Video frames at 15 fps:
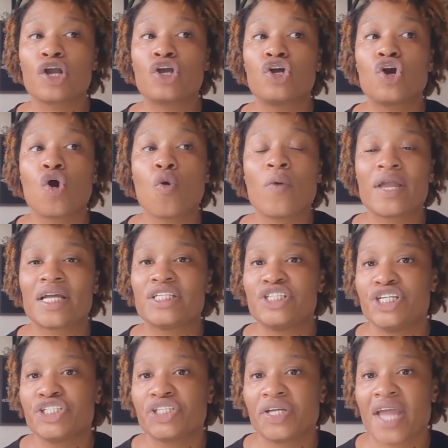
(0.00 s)
going
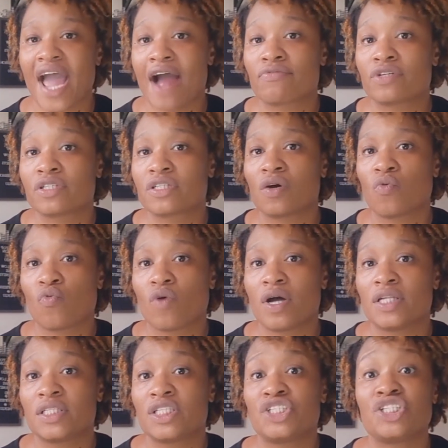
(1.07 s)
intentionally after
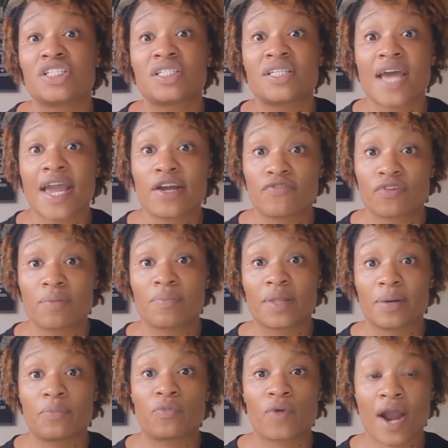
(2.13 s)
someone to just take from
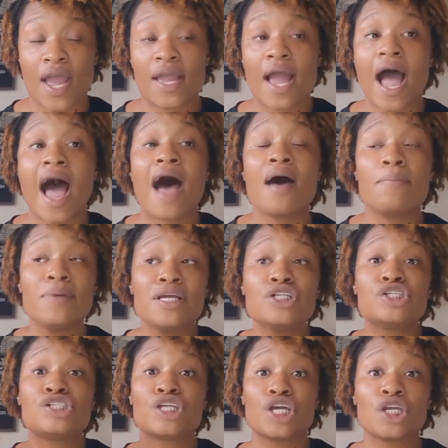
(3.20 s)
them, right? I'd be
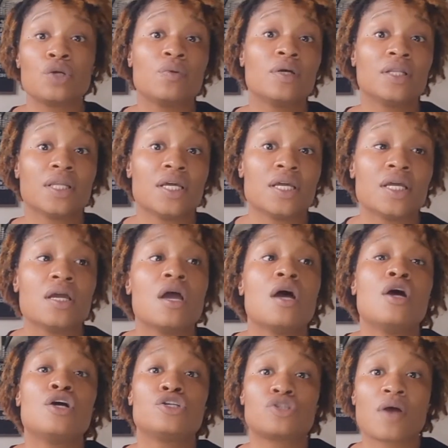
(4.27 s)
genuinely
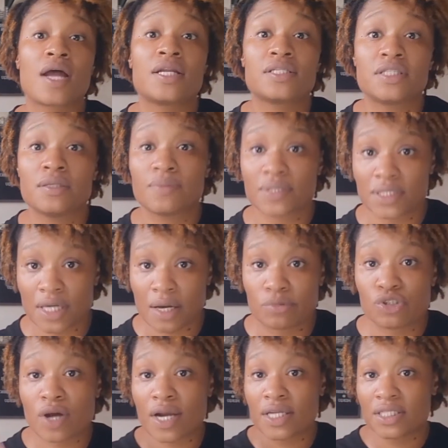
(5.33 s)
trying to see what's up,
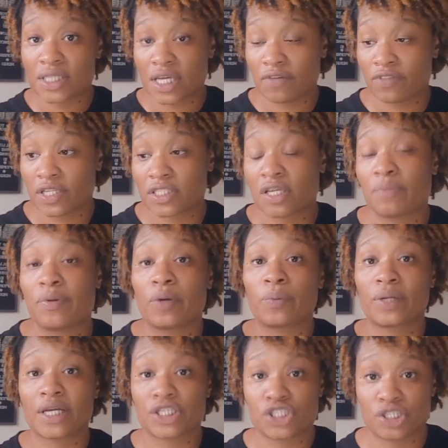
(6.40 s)
trying to see if this could be a
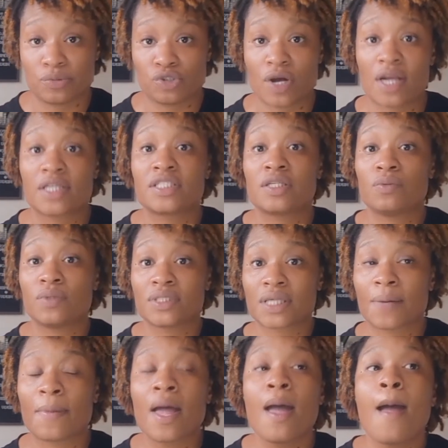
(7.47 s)
relationship, trying to see what's
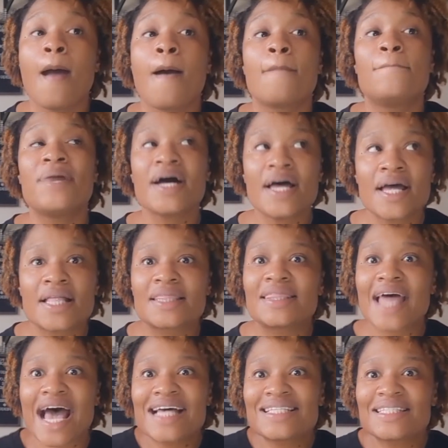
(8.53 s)
up. But
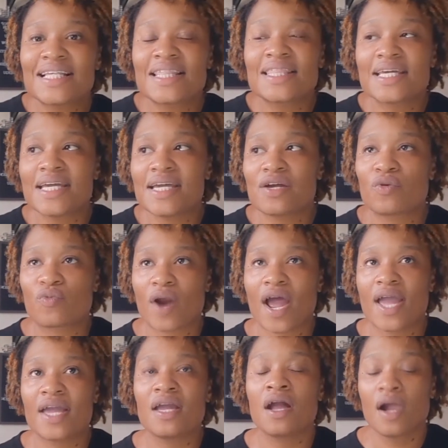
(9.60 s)
that's the thing,
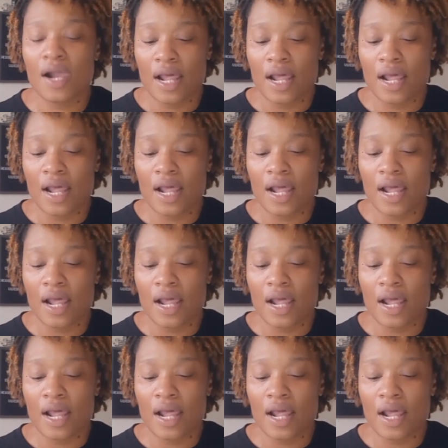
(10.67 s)
right?